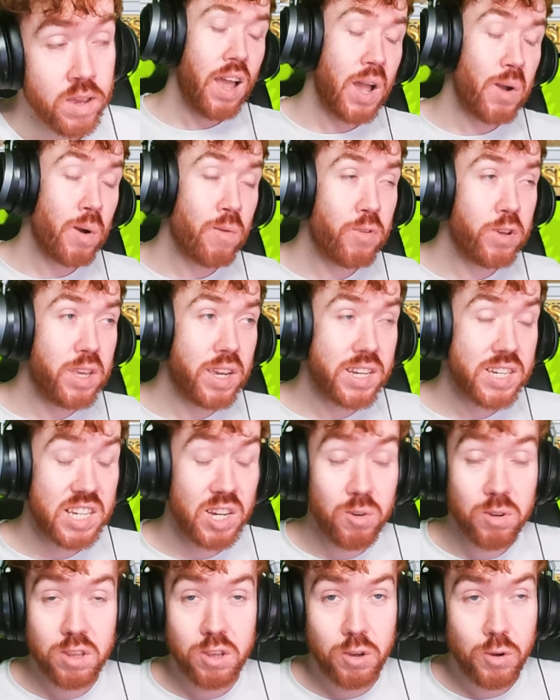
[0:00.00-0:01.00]
However, you can
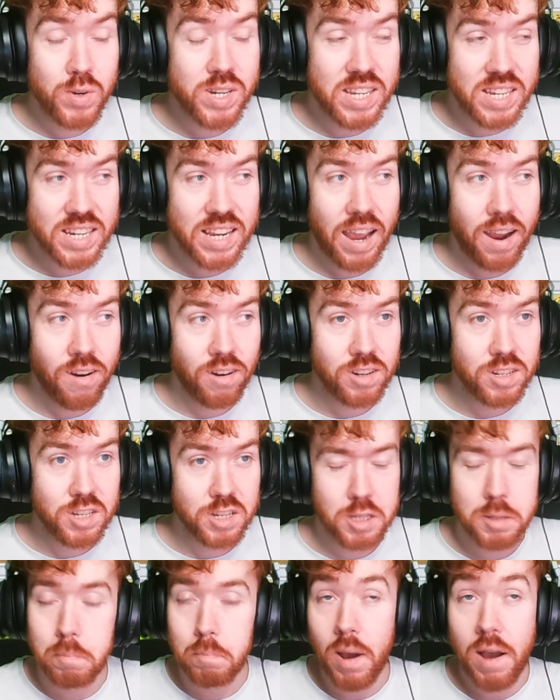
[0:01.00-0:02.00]
still use these characters
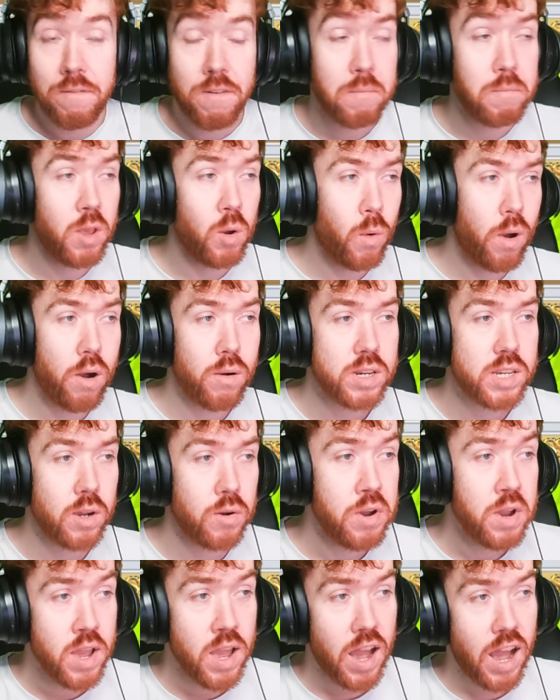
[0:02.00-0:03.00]
to buff up Noelle. So
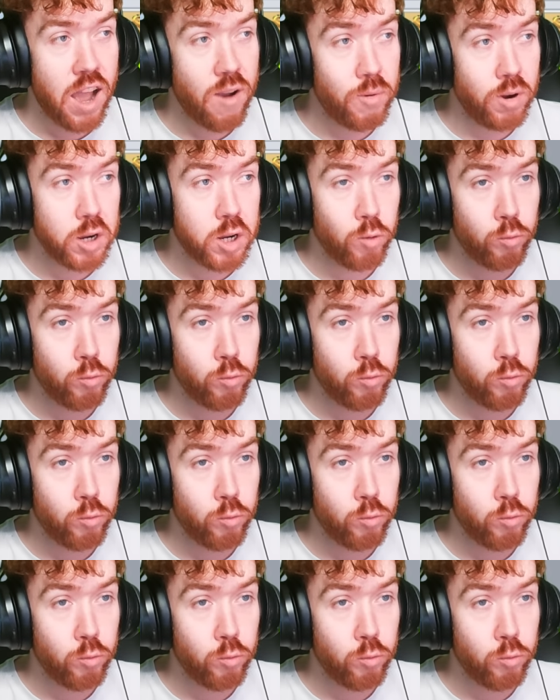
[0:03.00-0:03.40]
we look